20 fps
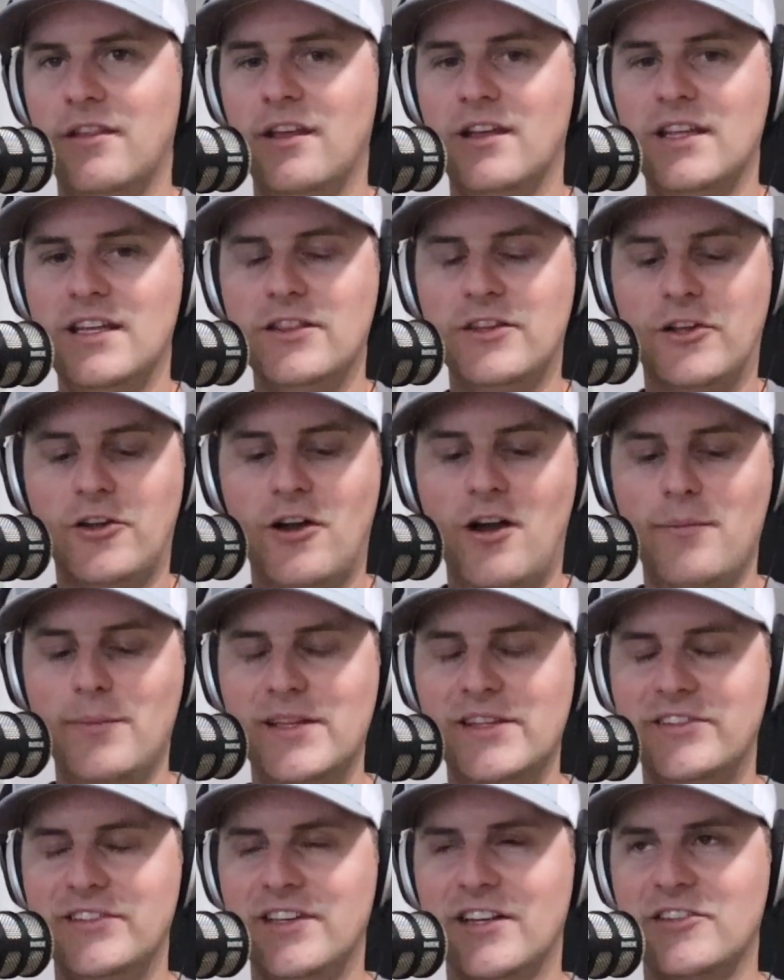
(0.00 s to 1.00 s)
in the
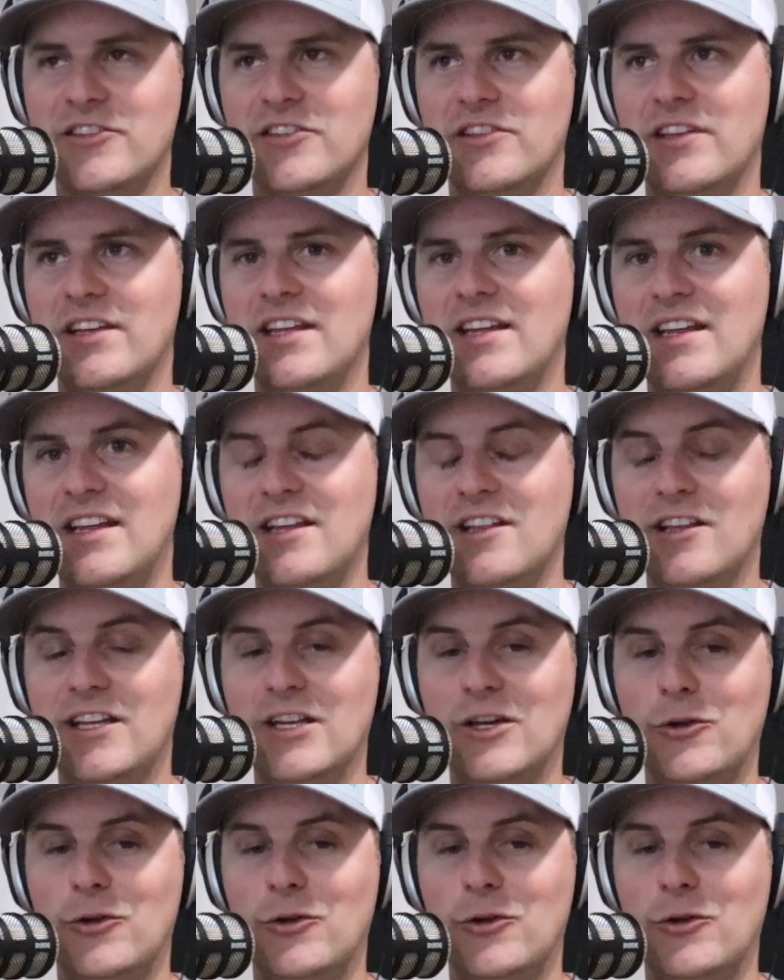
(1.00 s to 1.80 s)
comments section, the Ely